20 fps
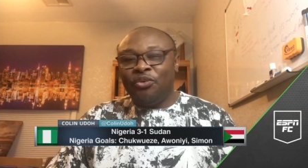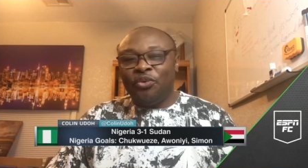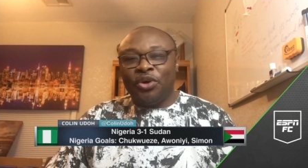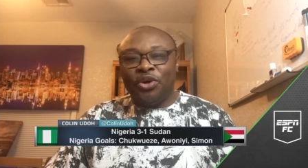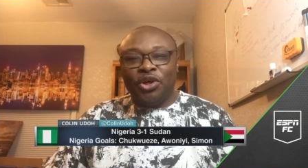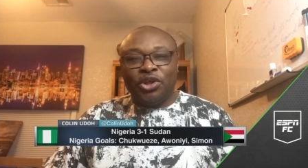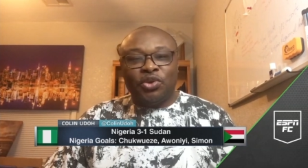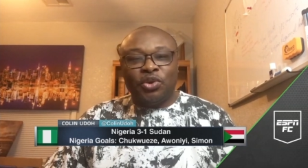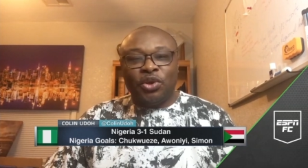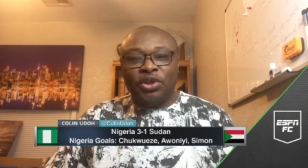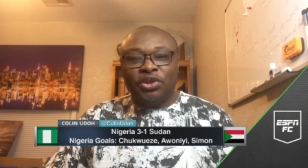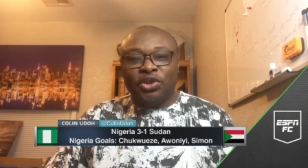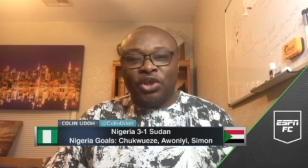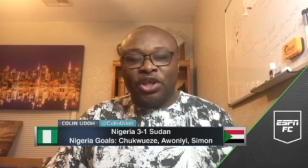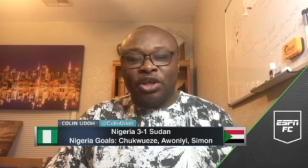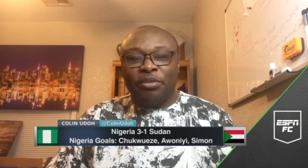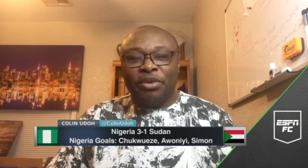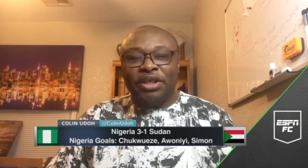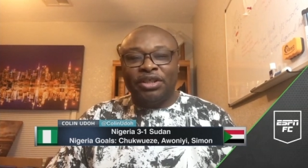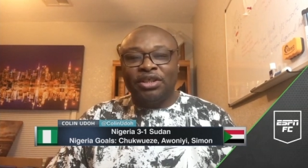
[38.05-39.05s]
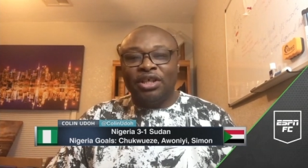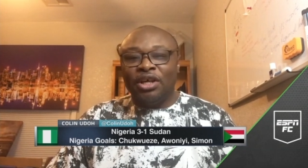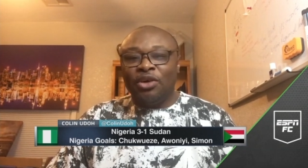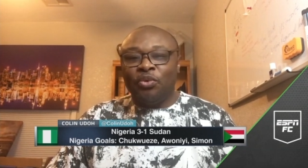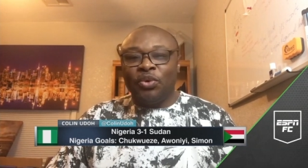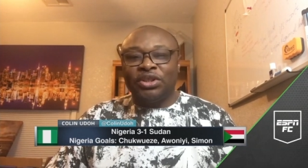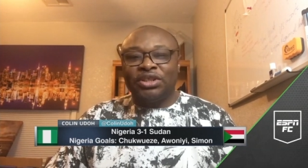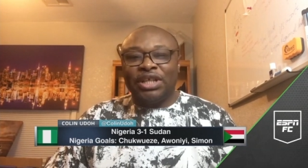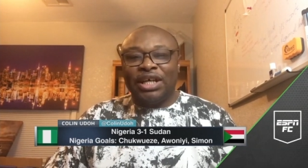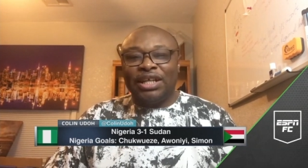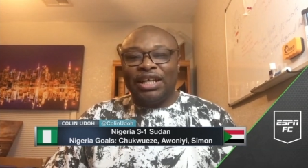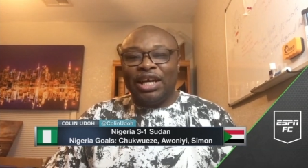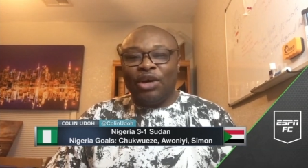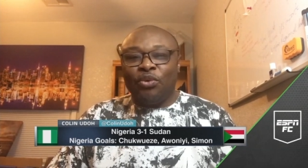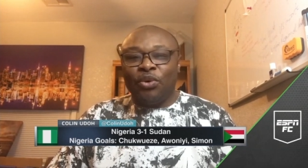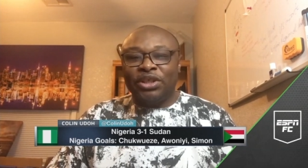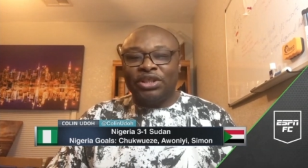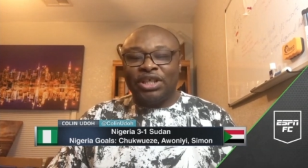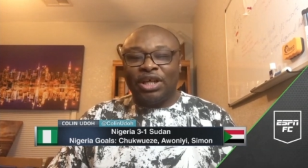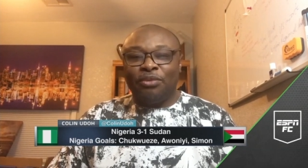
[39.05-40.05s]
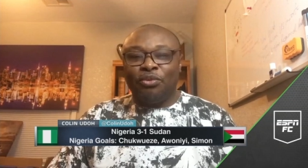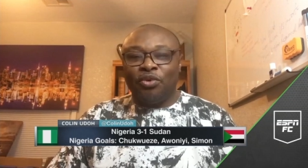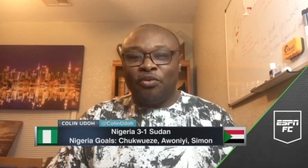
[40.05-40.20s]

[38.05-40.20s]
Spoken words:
we go to a tournament, we start like we've